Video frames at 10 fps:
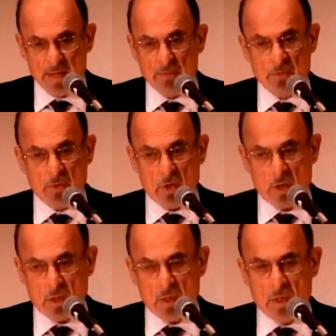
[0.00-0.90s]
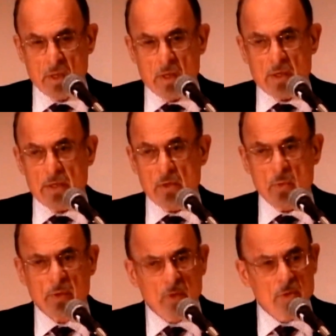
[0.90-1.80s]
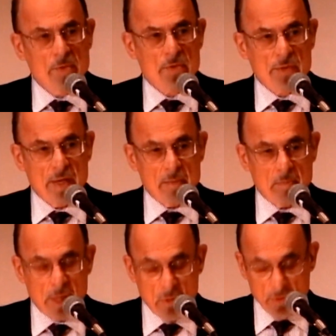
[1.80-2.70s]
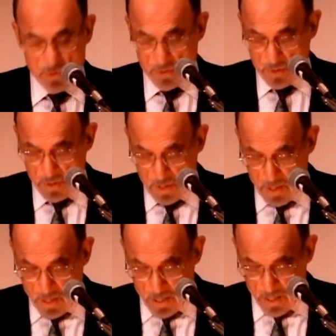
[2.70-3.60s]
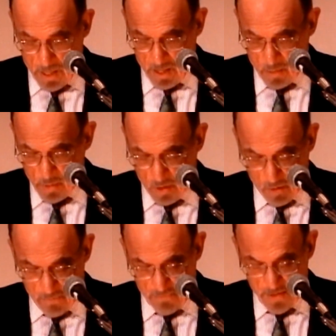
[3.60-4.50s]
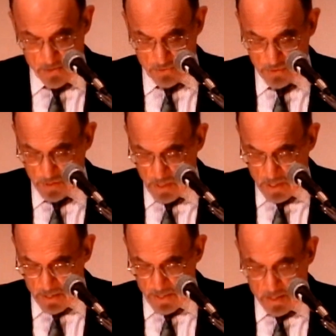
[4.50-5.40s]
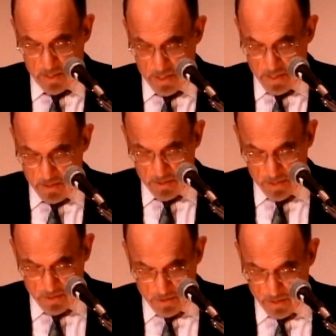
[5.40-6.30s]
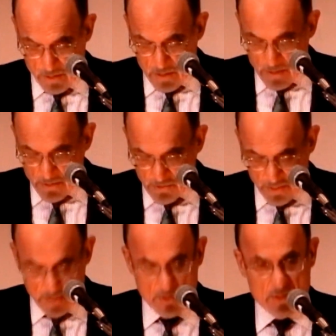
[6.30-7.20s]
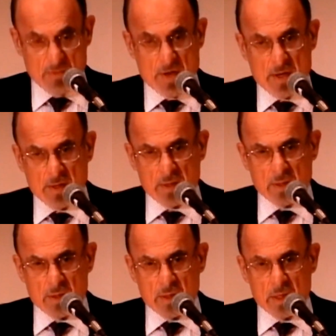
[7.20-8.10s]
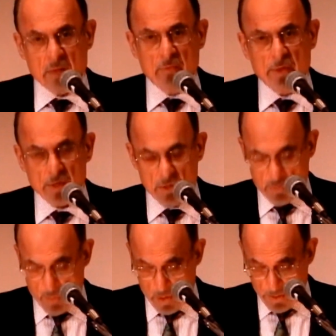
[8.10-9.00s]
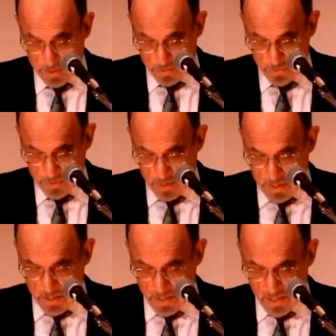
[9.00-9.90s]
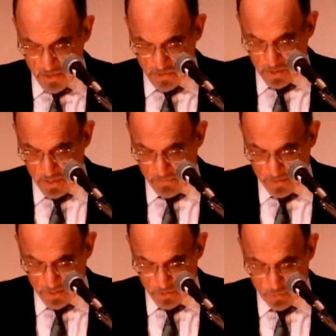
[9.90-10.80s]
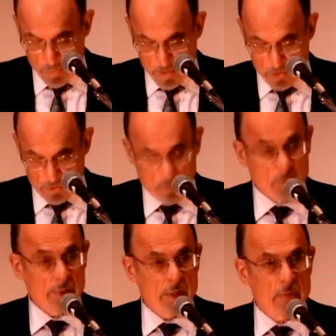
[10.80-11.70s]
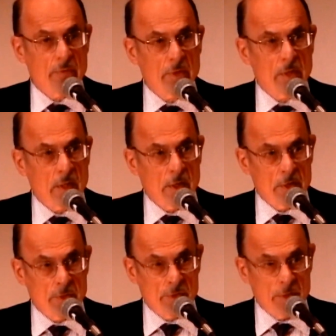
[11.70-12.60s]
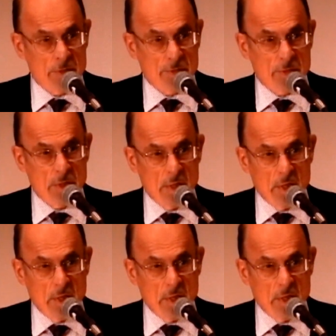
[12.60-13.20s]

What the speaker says: after all, we're all in the same boat. We all face the sense of our infinite smallness, insignificance when measured with the infinite largeness